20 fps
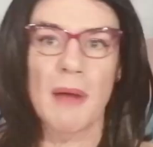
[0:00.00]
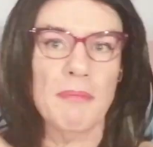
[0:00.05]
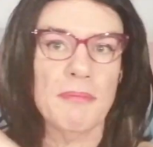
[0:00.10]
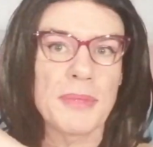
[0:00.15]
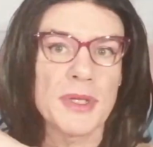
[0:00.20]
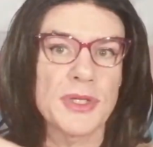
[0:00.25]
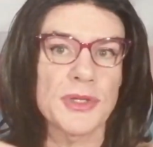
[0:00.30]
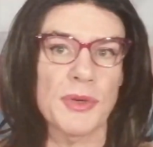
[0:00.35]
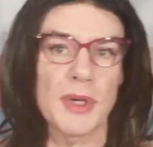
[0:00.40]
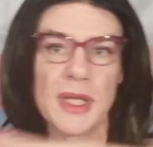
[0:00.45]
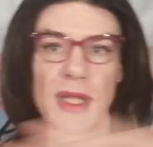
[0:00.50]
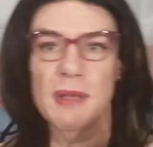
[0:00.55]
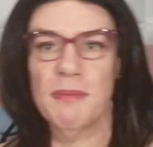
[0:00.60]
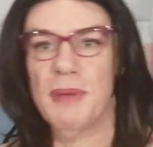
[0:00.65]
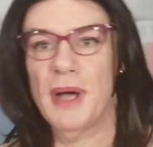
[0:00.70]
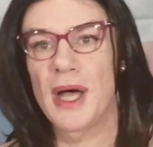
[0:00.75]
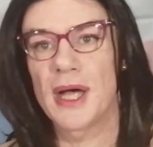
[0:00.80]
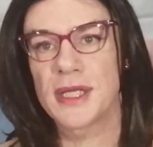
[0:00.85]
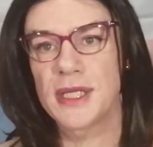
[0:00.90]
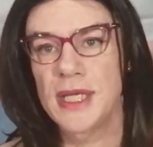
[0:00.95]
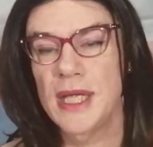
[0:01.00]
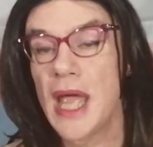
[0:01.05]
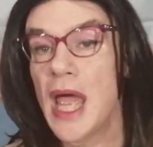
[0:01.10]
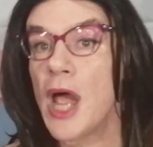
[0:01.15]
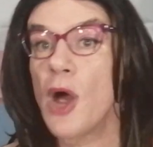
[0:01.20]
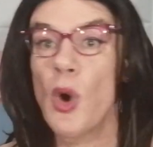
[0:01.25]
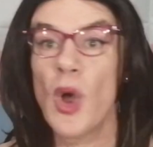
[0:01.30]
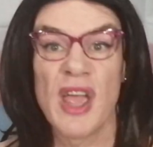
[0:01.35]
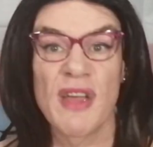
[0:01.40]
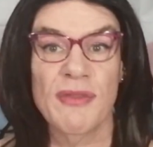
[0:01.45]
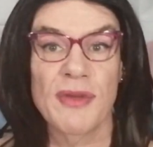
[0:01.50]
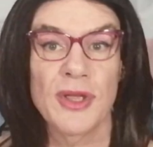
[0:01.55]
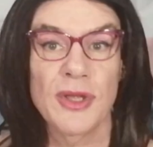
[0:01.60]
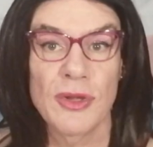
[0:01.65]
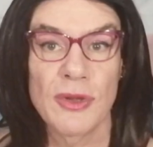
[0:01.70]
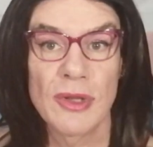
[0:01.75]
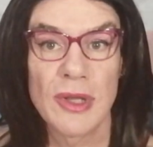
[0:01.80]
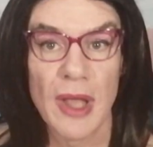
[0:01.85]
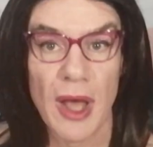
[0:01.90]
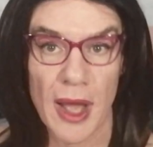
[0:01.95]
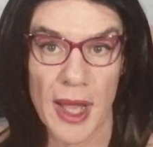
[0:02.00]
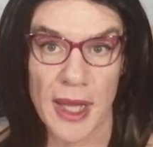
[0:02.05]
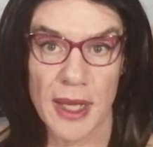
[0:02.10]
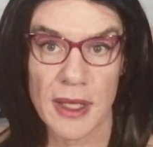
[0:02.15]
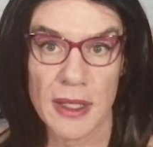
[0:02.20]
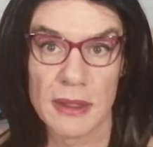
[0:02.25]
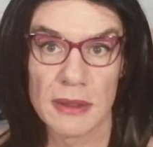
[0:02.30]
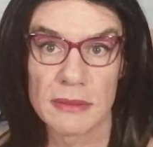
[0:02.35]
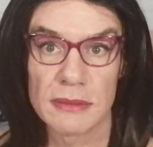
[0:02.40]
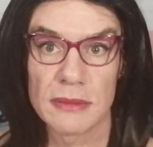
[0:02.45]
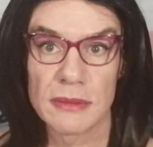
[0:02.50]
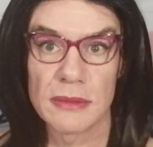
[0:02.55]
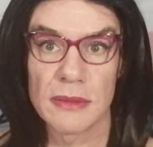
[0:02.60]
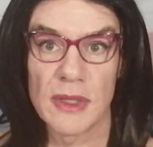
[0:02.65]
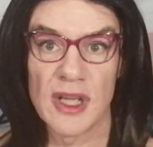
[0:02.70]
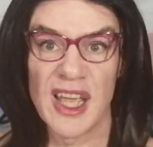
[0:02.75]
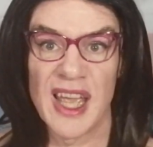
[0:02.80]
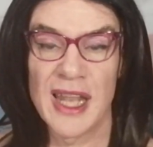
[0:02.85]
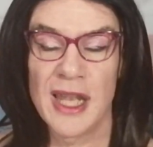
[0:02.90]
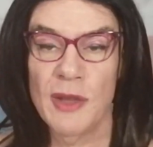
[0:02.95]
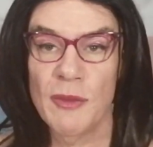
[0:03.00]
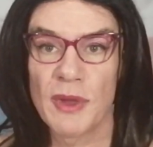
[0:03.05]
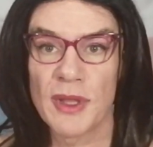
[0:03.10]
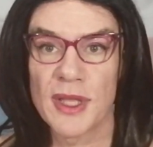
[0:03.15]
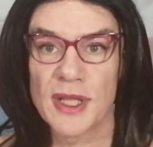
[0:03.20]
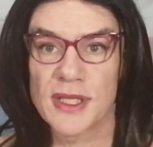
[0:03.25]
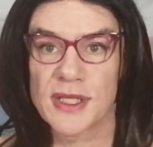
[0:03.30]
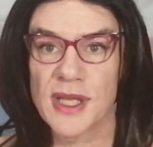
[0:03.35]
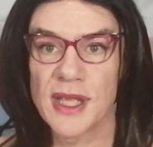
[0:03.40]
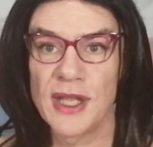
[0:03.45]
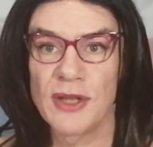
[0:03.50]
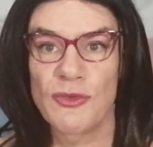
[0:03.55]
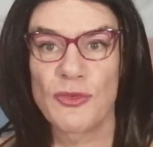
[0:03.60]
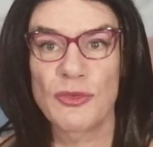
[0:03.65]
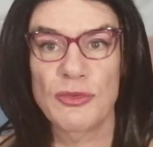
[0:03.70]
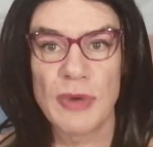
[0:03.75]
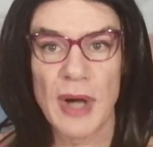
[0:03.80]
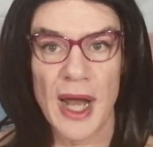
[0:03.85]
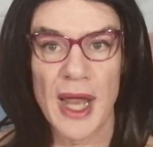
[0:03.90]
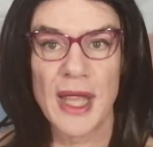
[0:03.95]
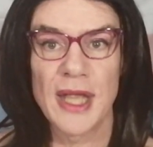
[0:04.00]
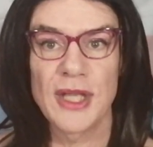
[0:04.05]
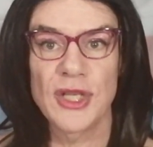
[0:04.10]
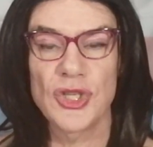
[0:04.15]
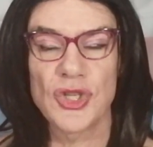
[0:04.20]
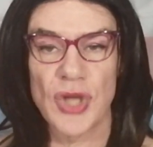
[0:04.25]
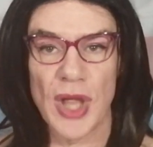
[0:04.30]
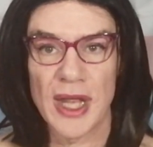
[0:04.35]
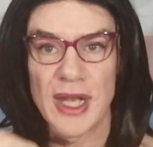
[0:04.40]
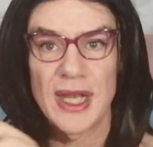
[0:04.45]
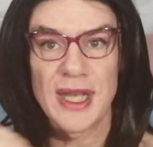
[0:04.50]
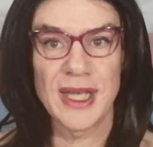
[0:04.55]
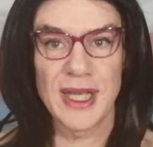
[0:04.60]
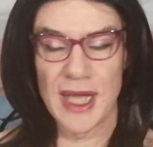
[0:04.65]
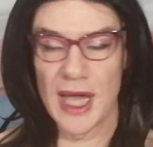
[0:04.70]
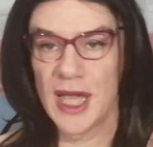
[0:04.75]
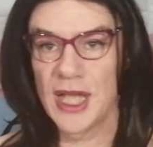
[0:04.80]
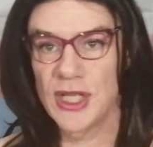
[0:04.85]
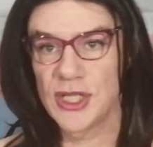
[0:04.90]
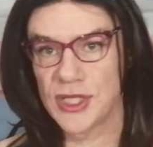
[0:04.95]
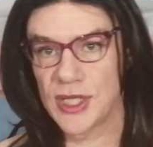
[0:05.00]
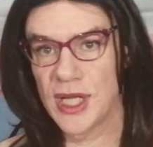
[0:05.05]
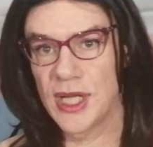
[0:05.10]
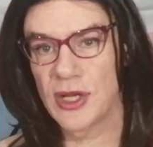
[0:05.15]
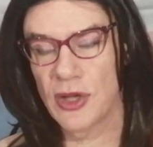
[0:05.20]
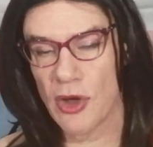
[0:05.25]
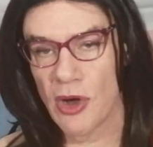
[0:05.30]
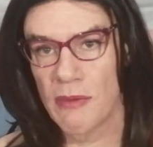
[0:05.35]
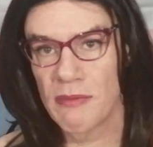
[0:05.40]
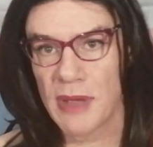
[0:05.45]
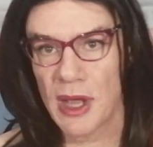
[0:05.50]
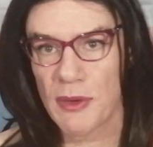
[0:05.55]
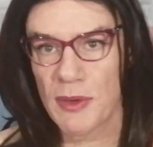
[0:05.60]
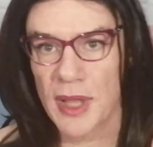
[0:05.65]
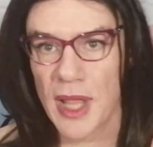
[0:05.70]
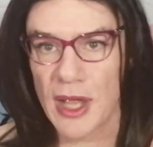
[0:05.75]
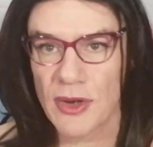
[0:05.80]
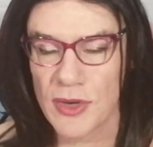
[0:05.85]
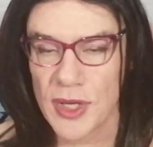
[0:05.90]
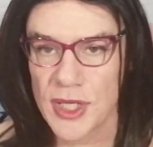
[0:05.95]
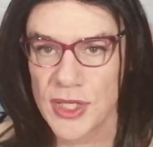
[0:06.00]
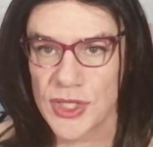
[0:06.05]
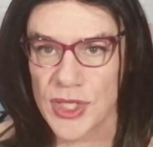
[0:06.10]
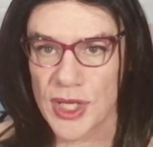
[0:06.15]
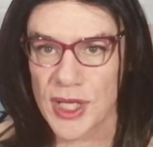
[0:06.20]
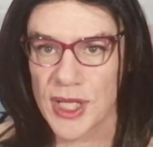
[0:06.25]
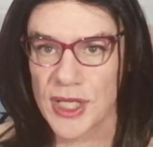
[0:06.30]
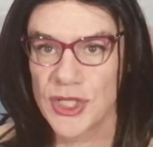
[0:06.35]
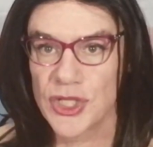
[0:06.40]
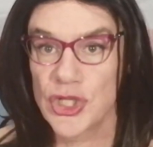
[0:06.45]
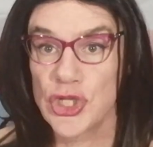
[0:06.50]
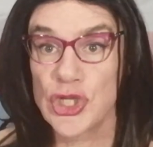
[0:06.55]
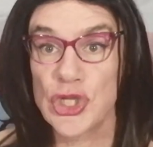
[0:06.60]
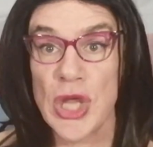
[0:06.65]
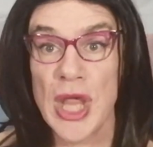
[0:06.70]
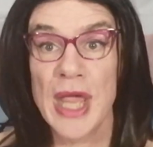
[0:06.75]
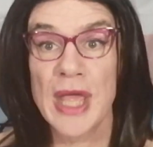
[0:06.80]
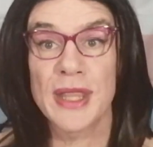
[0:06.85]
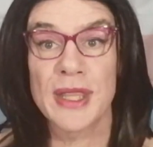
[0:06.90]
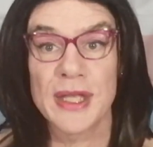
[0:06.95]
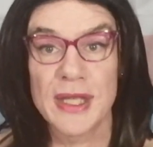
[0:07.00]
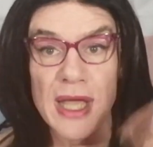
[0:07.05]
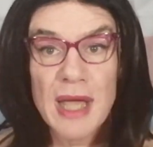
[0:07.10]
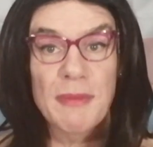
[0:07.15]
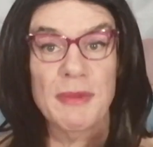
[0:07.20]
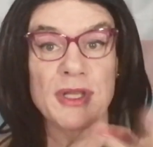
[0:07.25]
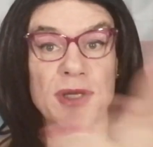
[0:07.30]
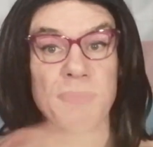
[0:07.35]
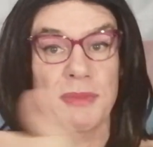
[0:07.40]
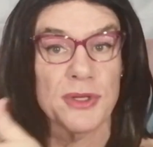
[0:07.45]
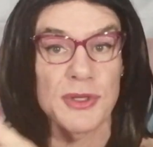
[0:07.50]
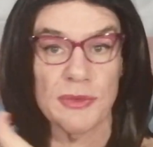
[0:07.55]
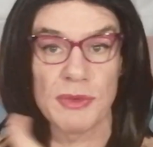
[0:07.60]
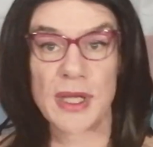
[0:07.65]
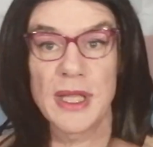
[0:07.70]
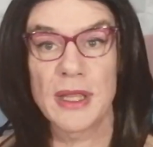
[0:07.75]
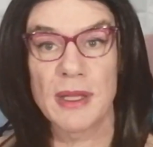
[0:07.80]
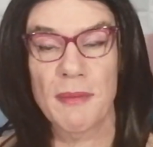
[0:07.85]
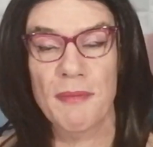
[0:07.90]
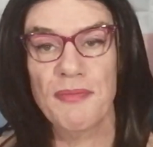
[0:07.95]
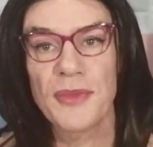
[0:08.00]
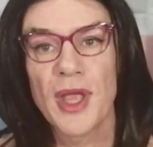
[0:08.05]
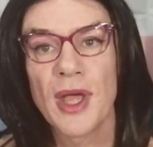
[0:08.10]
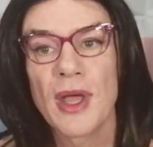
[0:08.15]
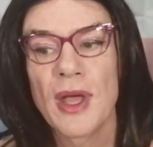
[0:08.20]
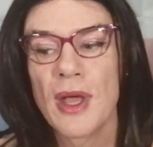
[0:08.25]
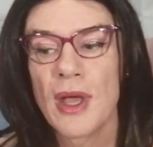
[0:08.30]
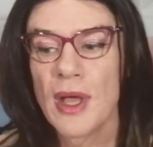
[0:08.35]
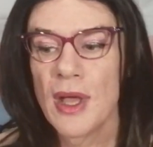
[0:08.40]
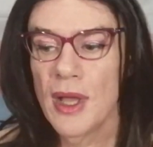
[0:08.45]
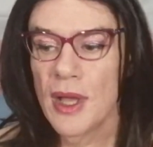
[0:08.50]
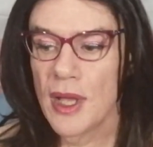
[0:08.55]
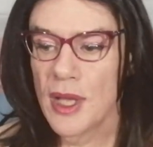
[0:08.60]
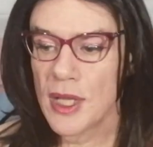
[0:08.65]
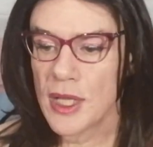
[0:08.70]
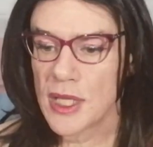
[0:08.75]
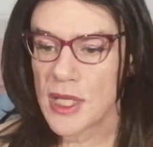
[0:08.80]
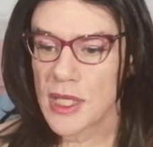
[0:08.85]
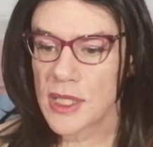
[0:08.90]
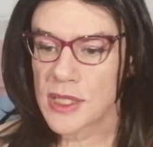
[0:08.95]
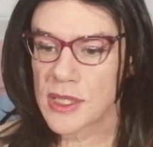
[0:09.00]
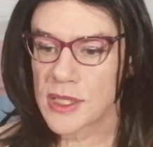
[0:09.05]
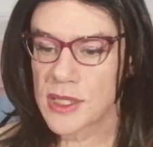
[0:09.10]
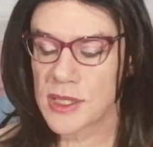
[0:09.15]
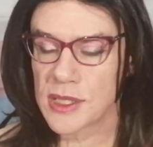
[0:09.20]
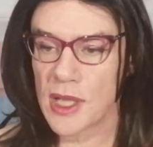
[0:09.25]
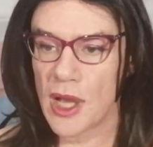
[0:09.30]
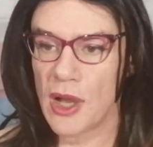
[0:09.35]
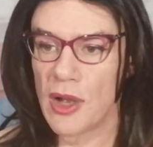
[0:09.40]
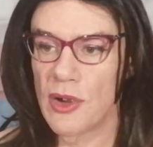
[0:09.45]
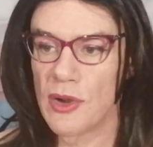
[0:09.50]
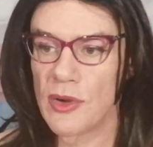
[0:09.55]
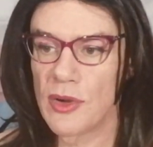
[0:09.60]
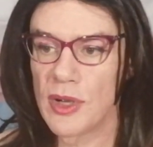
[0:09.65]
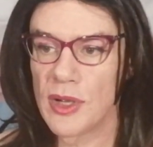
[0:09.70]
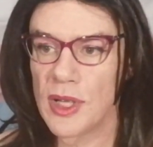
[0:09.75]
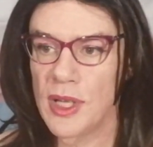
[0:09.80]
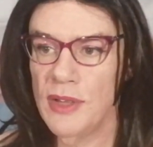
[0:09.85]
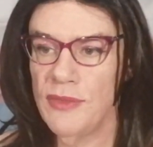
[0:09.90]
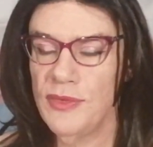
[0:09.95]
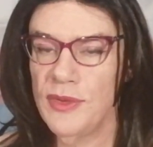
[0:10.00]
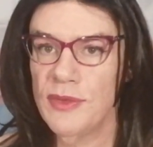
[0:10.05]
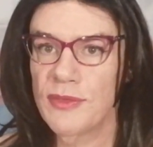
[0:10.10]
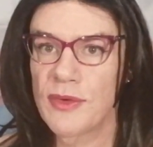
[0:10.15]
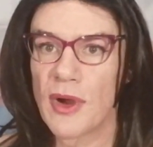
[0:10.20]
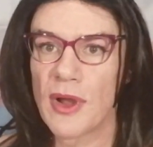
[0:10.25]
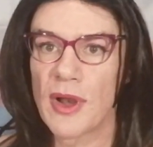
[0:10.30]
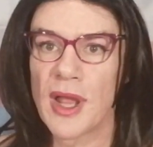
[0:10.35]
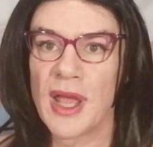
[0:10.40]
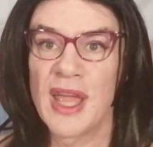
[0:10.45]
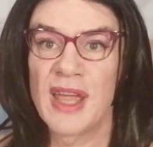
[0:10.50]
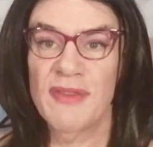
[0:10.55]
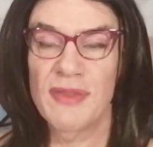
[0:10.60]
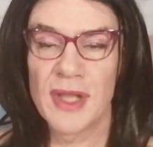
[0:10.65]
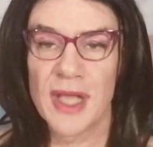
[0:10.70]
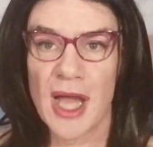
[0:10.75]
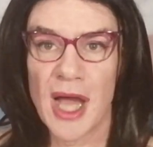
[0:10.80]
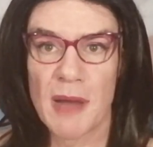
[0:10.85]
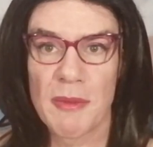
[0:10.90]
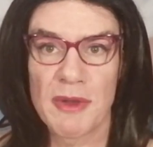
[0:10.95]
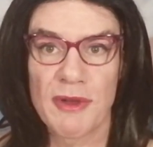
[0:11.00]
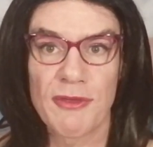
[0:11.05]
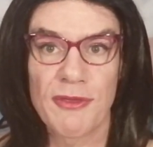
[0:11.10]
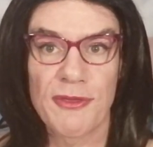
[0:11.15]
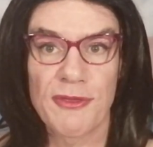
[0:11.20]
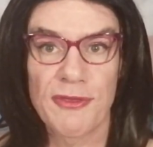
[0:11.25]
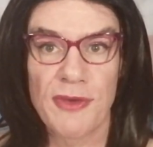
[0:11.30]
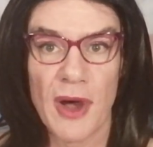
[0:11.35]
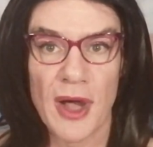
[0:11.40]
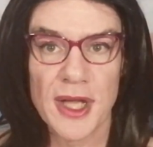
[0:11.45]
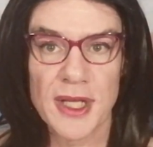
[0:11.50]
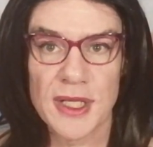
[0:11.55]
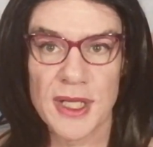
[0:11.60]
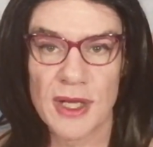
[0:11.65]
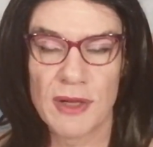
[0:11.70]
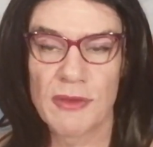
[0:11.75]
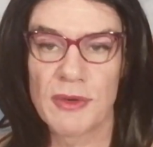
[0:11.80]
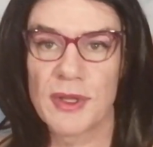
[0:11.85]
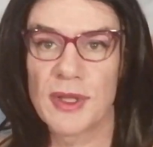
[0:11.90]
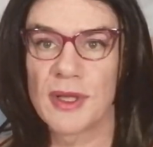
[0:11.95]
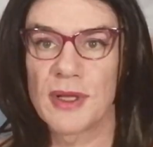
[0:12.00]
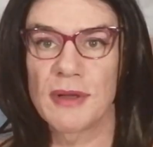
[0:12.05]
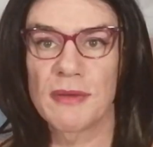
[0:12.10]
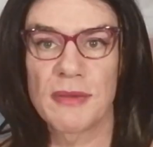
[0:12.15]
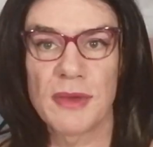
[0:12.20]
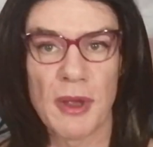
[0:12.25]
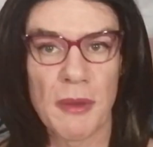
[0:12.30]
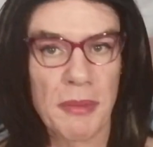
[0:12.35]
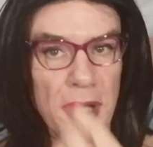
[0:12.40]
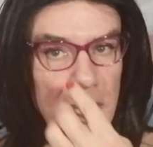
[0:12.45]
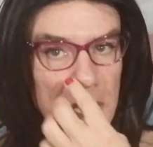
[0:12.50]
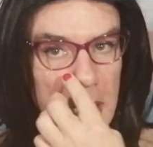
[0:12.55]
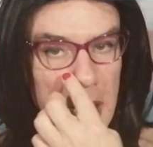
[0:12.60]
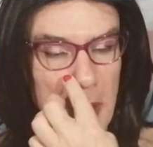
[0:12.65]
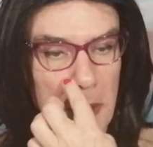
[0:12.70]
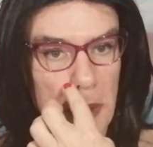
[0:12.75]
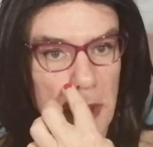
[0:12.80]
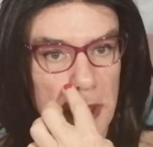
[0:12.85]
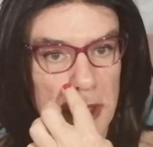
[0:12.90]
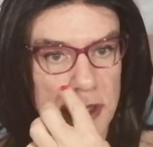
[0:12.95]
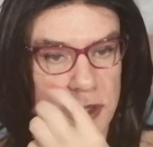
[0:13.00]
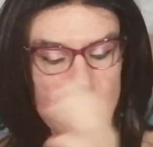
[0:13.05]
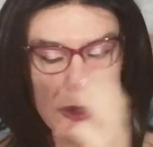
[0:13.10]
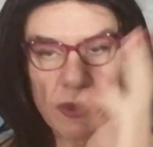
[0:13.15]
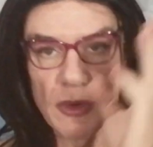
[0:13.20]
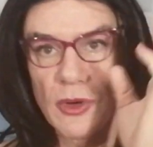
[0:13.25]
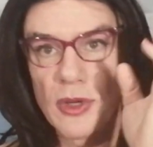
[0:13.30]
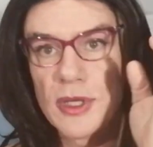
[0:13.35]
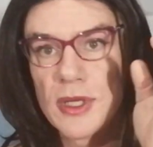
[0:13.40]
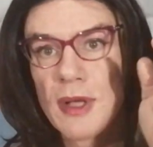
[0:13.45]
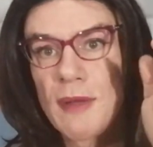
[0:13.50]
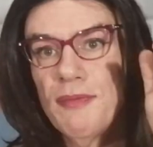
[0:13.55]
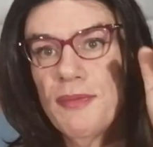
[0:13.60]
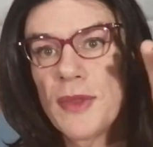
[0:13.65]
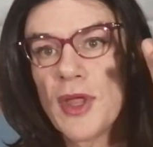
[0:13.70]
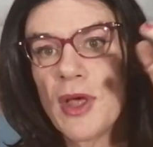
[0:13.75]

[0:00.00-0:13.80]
up between the party however you like. Anyone that's in range and engaged in combat with that creature can share the damage between them. So if you've got a heavily armored fighter with a plate armor and a sword,